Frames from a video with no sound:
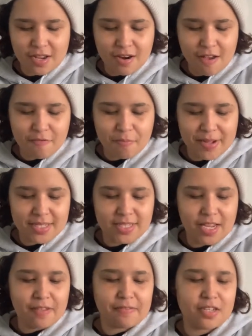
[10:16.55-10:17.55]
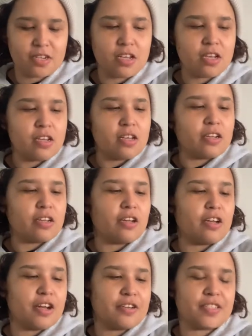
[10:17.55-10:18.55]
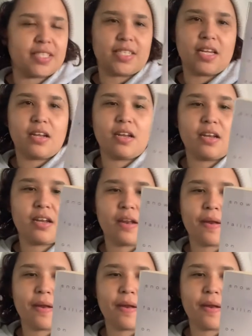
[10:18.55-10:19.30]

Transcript: a novel by David Gutterson.